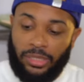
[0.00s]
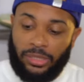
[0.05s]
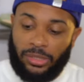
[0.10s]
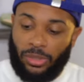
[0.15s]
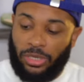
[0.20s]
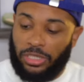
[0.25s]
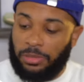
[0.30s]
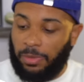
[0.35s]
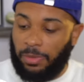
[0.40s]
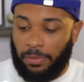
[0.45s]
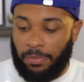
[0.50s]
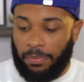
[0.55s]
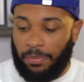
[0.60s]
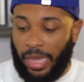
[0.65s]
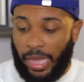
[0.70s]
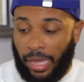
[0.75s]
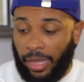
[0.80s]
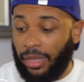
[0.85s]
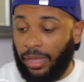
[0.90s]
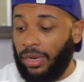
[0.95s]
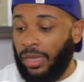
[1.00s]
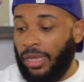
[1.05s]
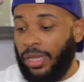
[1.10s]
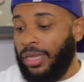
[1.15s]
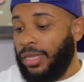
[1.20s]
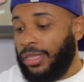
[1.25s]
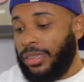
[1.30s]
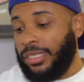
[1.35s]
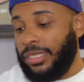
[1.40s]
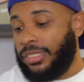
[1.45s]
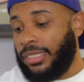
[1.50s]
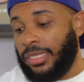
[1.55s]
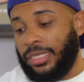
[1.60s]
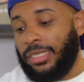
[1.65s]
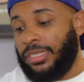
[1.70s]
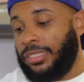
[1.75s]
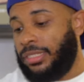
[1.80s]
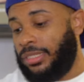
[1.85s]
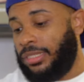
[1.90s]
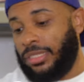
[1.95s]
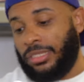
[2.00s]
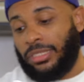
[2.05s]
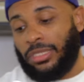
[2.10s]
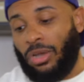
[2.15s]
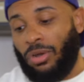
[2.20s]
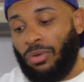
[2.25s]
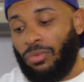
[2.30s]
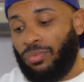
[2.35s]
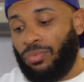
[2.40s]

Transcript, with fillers: these joints. But man, this is just a